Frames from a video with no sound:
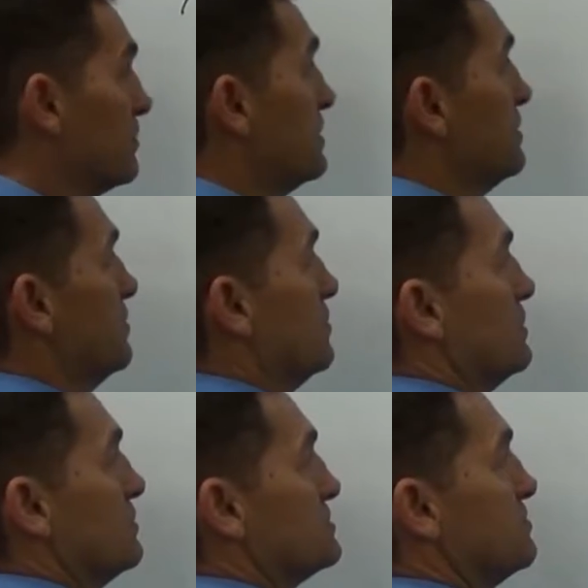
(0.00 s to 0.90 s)
one, y
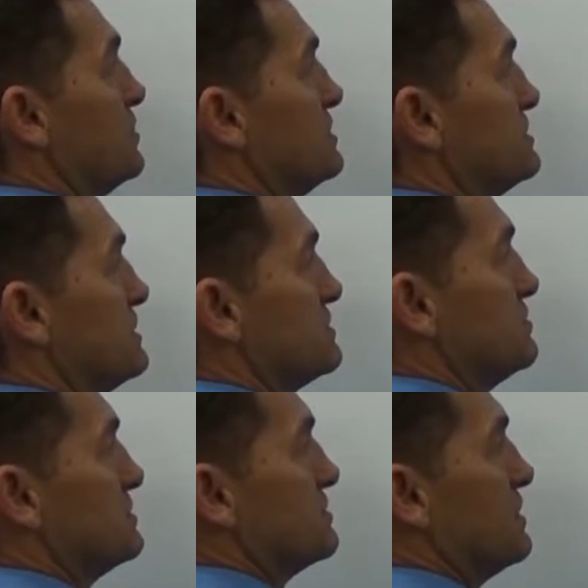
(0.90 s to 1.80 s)
equals minus x,
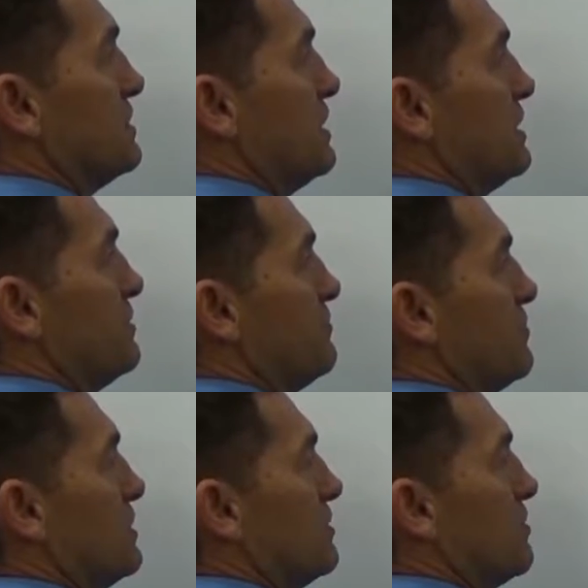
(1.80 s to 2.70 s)
well, it's got a
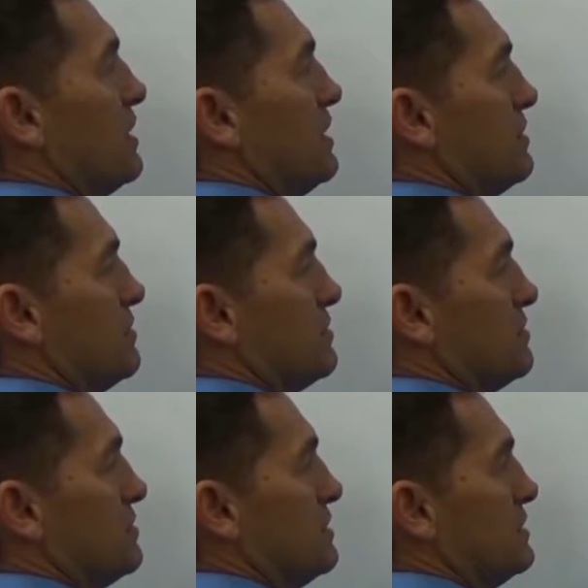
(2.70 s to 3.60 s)
-1 gradient
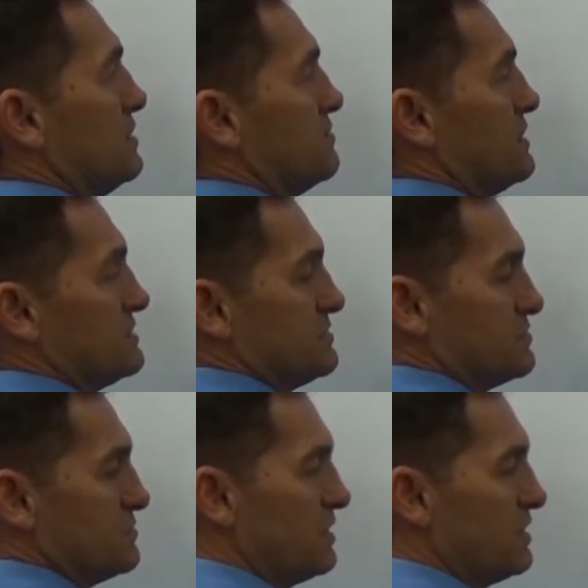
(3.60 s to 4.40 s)
and it passes through